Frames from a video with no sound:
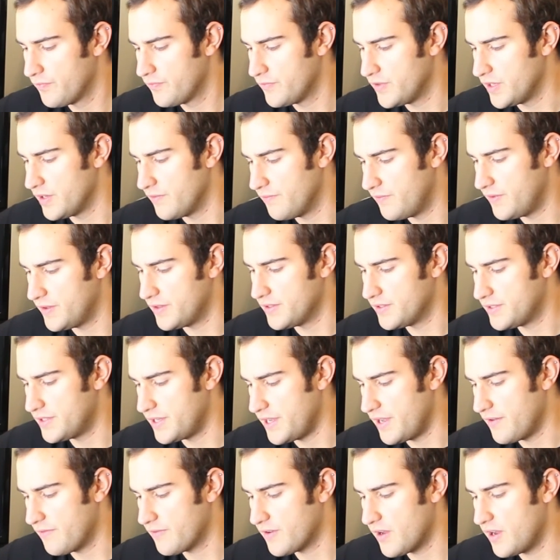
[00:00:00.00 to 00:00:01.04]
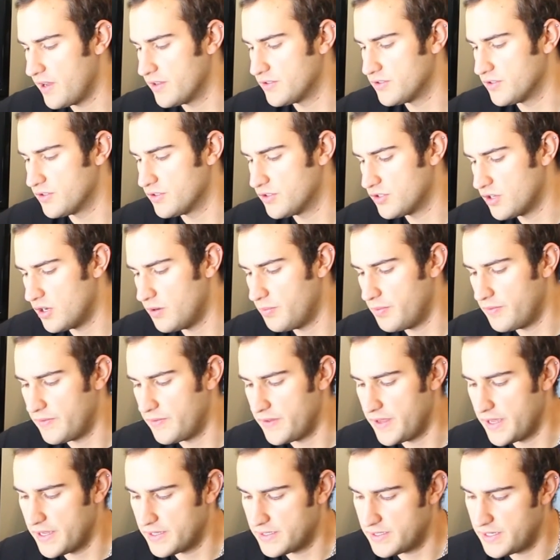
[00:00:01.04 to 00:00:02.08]
You can fit the CF cards on top of
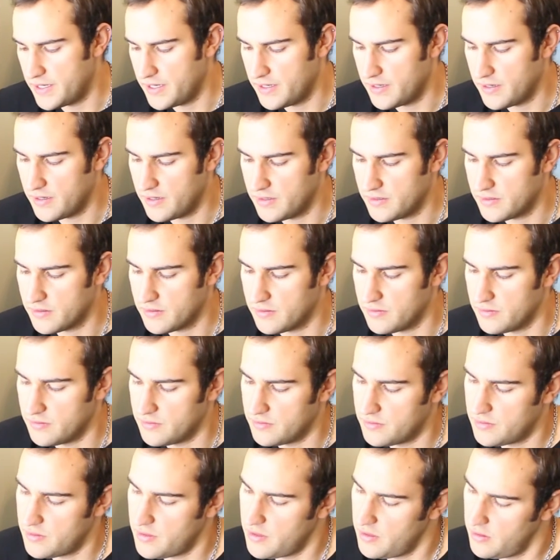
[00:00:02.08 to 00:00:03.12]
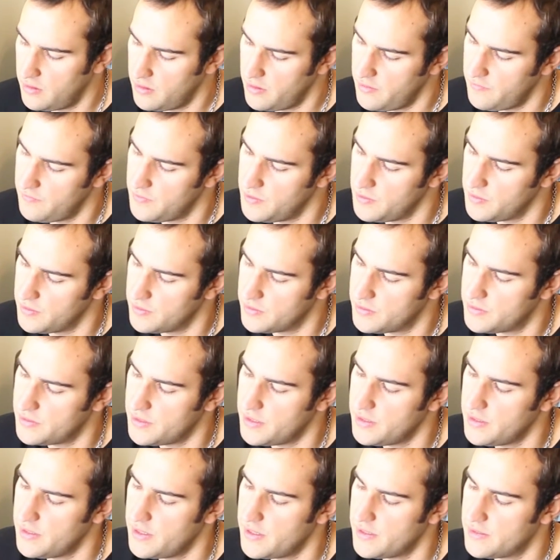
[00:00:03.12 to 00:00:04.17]
the SD cards, because if you can see,
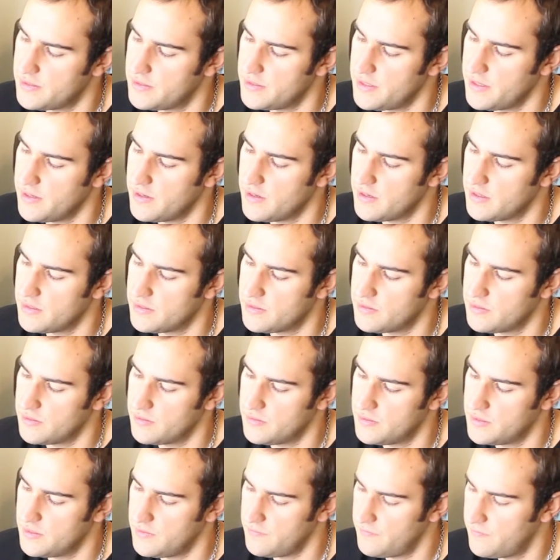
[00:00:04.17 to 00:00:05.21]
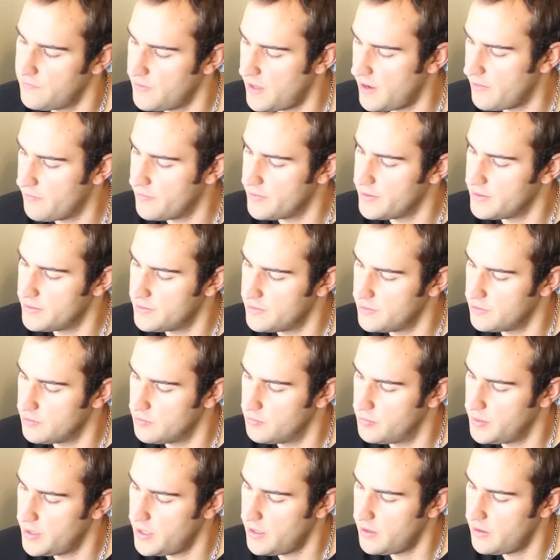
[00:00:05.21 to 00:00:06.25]
the SD cards sort of sit flat with this little
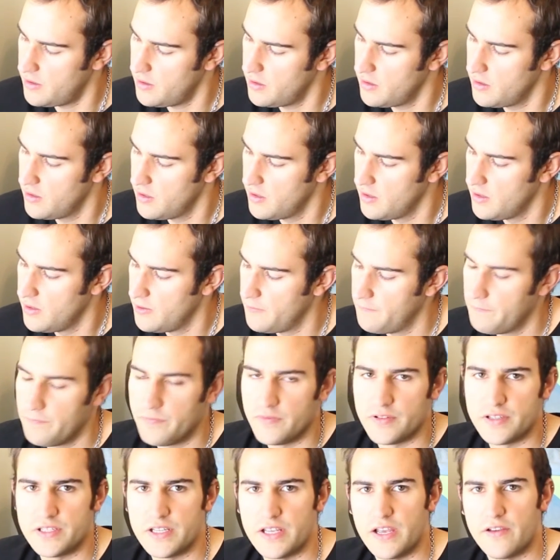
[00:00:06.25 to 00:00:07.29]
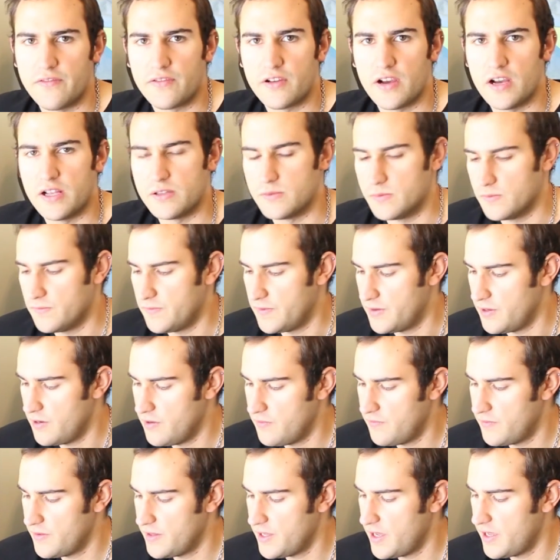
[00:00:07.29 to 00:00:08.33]
bar. The CF cards will fit
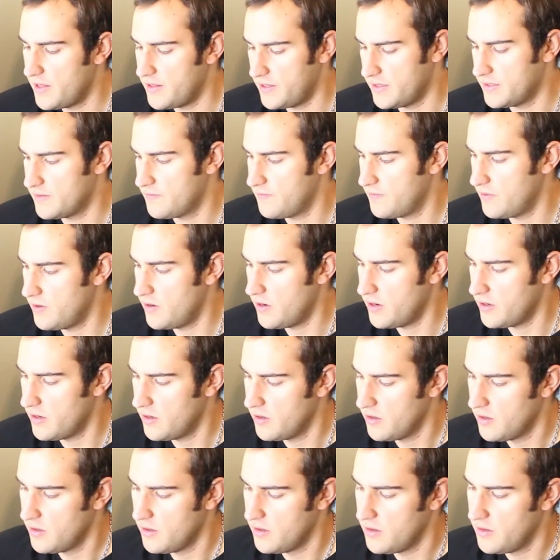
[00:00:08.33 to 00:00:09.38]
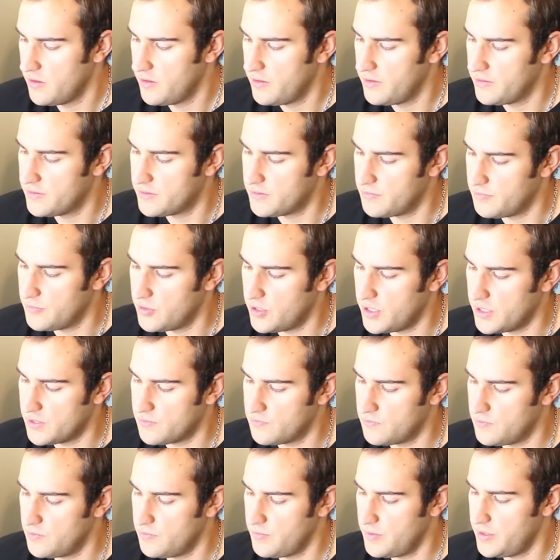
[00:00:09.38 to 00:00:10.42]
over that, that's fine. Some nice
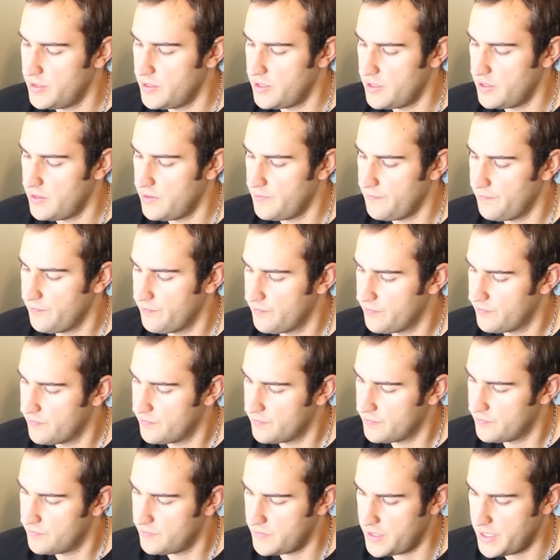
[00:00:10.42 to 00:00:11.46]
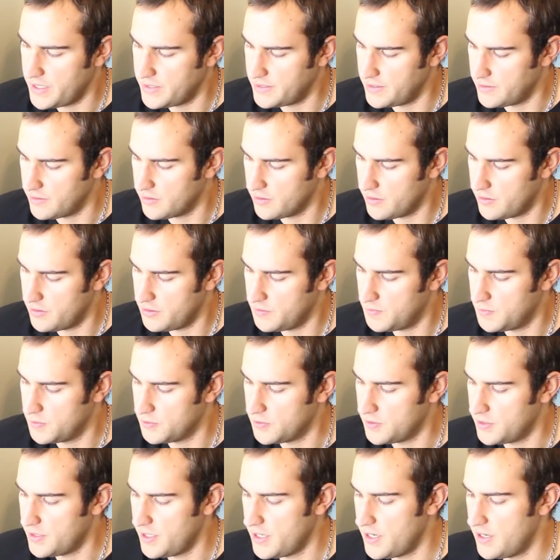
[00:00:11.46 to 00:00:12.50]
room in there, easy to close,
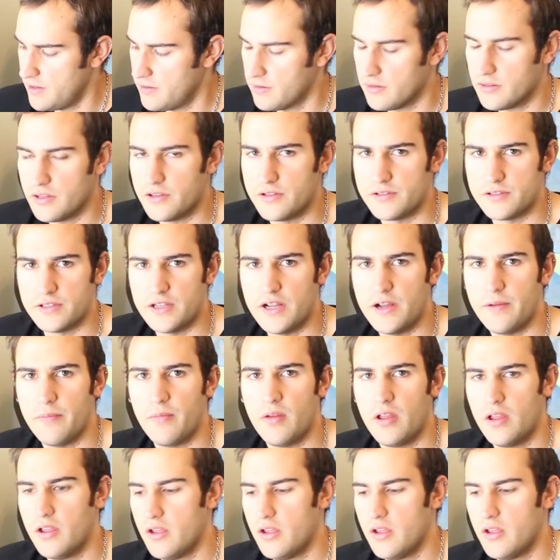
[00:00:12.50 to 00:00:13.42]
push it down, close it up,